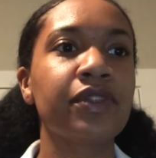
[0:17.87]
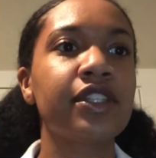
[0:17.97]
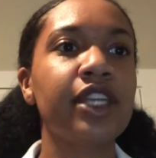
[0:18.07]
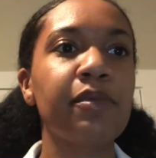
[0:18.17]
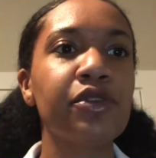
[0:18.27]

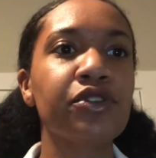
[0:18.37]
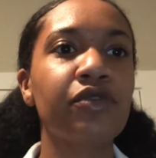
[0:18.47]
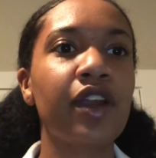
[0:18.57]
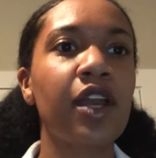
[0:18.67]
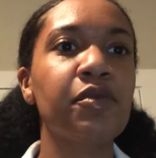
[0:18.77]
Damage to the
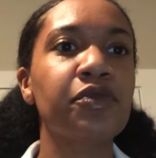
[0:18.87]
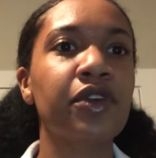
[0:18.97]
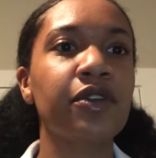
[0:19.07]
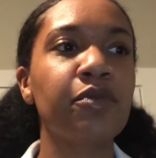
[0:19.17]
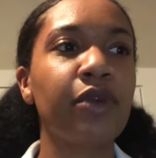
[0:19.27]
right hemisphere
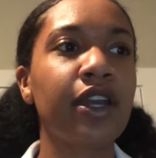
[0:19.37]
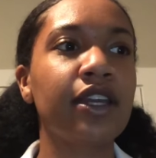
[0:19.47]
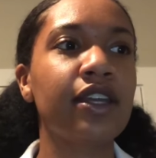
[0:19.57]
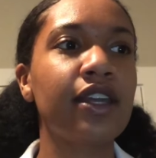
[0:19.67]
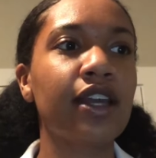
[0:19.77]
of the brain
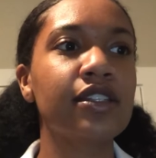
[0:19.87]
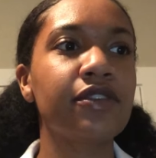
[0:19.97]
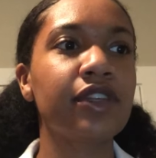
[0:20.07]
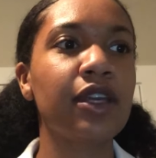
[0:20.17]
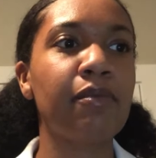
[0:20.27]
can
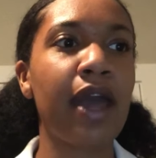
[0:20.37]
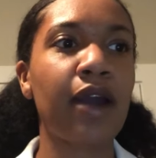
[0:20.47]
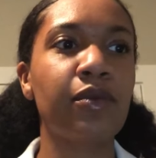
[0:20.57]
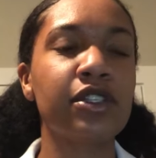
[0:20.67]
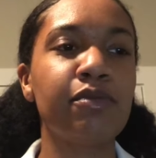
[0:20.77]
negatively
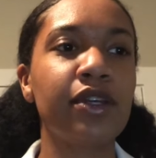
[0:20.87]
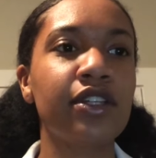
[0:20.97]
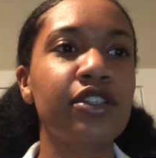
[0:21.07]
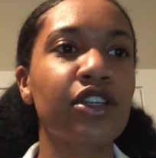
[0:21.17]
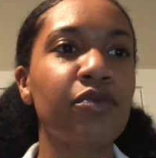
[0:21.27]
impact one's ability
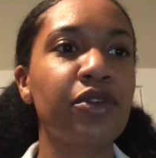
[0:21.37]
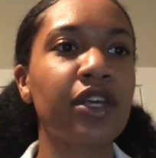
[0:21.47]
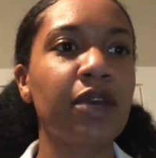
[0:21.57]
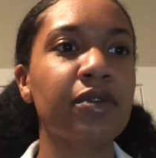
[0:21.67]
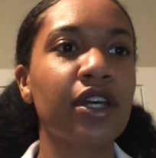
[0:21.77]
to
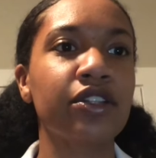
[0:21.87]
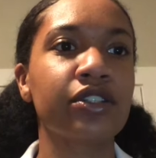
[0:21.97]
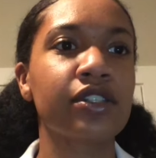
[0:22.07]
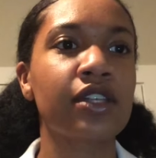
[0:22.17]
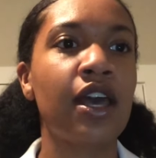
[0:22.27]
communicate with others.